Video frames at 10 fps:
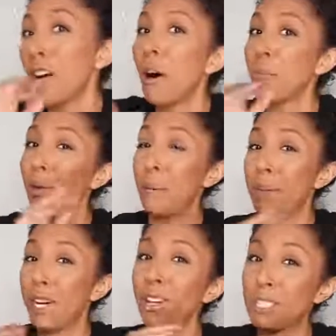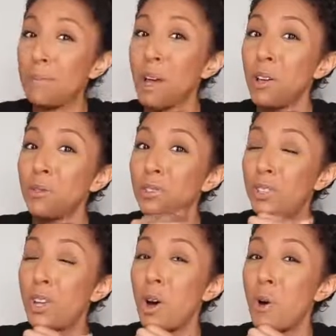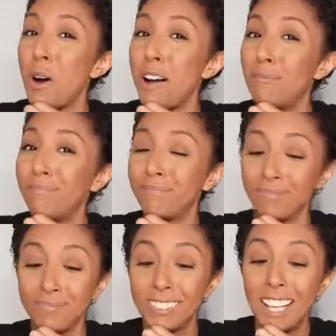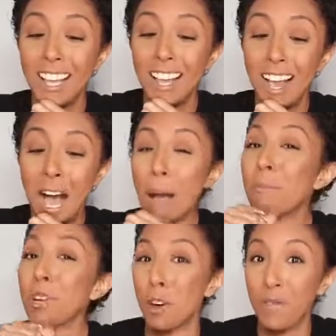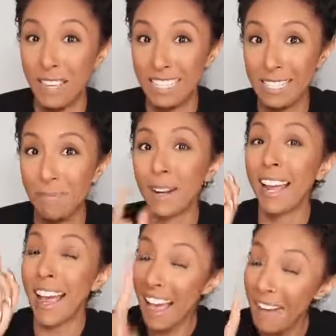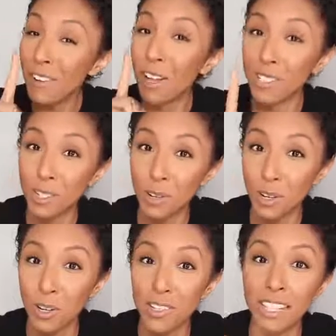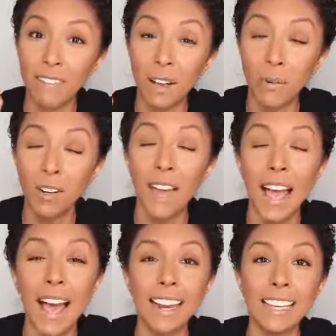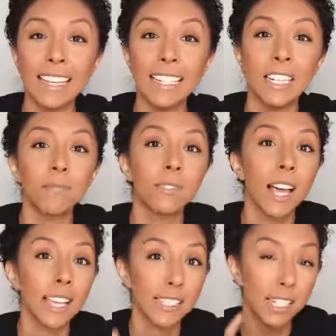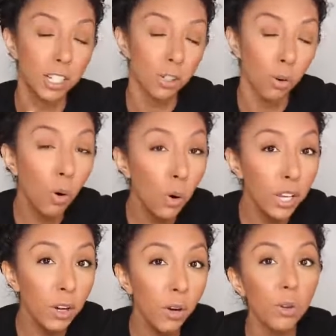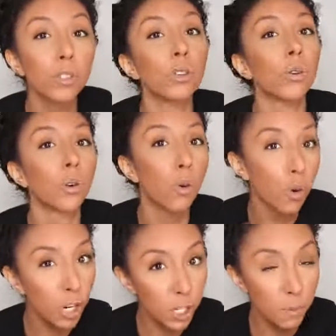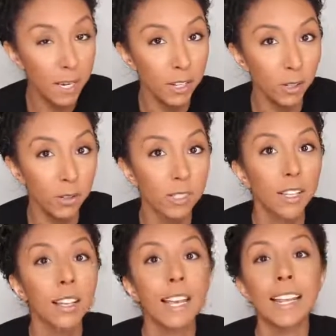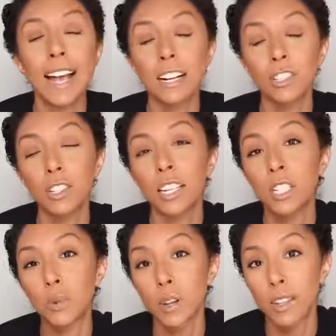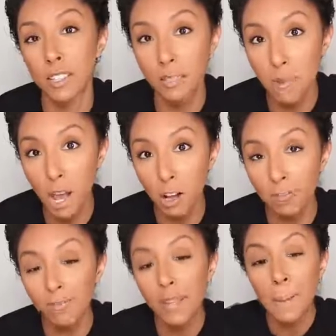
know I'm really big on smells, so I'm nervous. But I have also heard that if I would have added essential oils or orange peels, it actually gets rid of the smell.